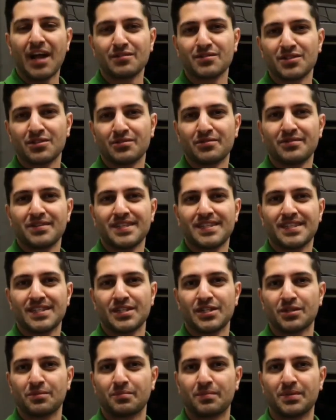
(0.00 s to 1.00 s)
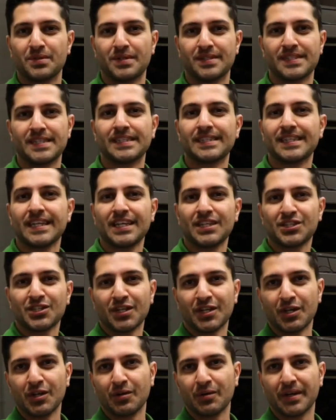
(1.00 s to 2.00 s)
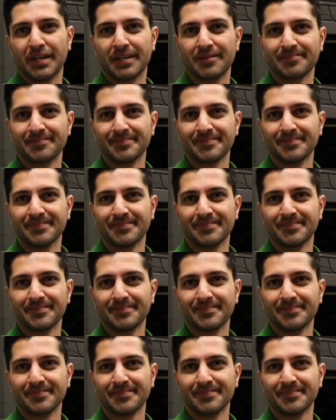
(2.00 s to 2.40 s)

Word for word: How's your research presentation going?